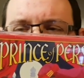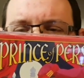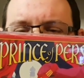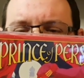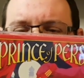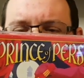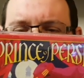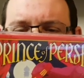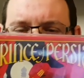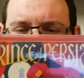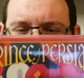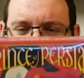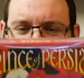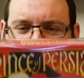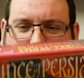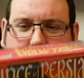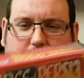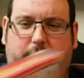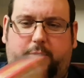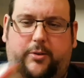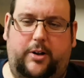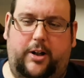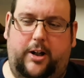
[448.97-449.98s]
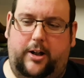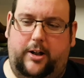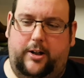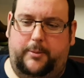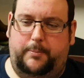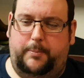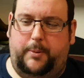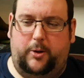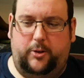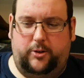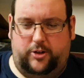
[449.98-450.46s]
delivered. So
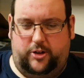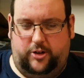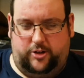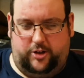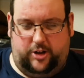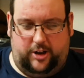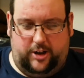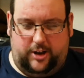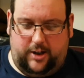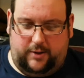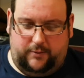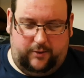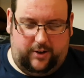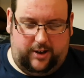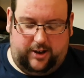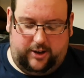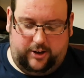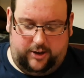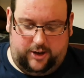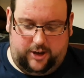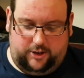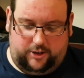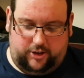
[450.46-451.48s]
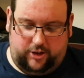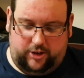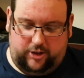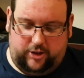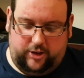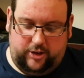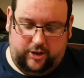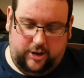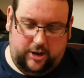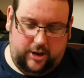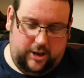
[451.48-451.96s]
the box is in lovely
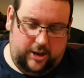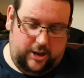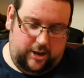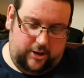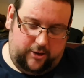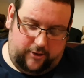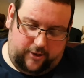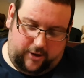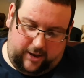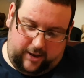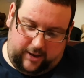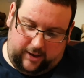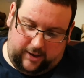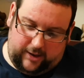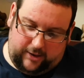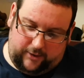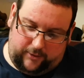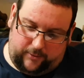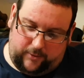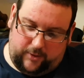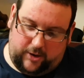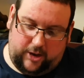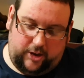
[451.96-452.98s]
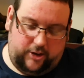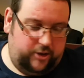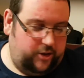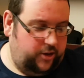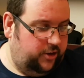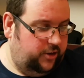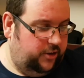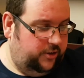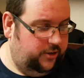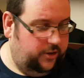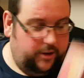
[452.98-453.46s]
condition. It's the English
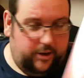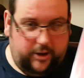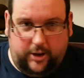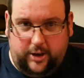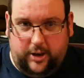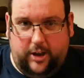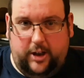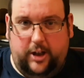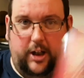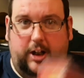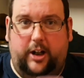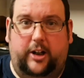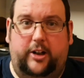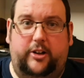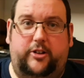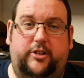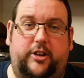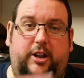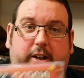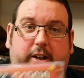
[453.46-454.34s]
version. Like I